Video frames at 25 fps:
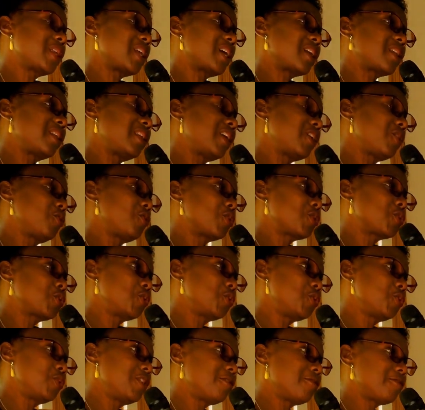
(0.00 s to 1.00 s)
that they go to
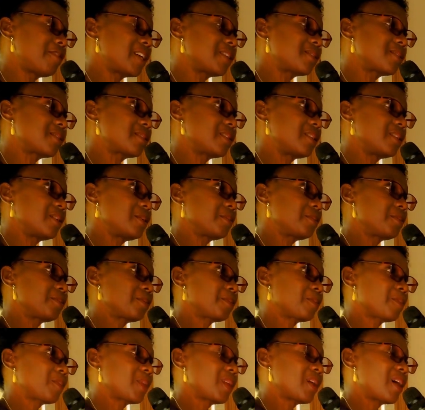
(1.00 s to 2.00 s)
university,
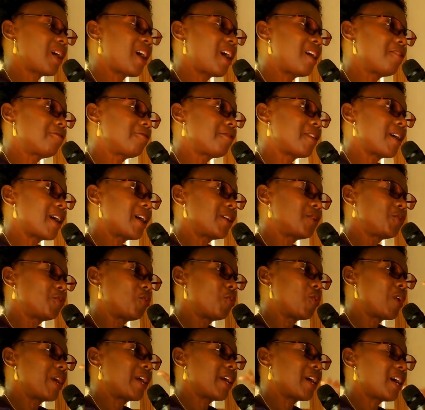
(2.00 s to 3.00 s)
Harvard,
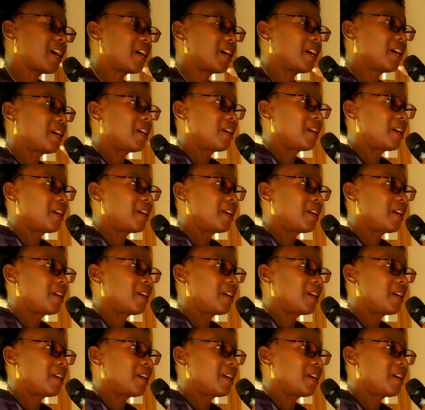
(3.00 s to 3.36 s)
where